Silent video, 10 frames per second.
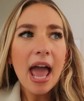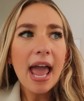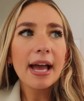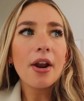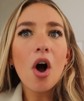
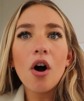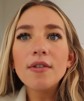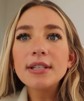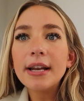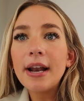and all
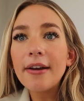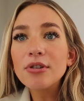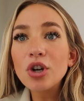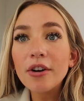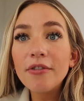of a sudden I
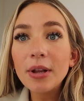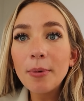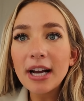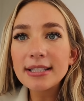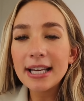started feeling
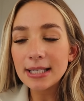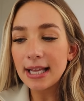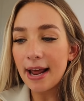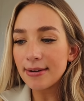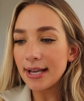Braxton Hicks
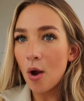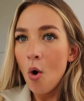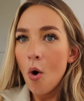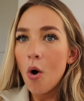and I was like, oh,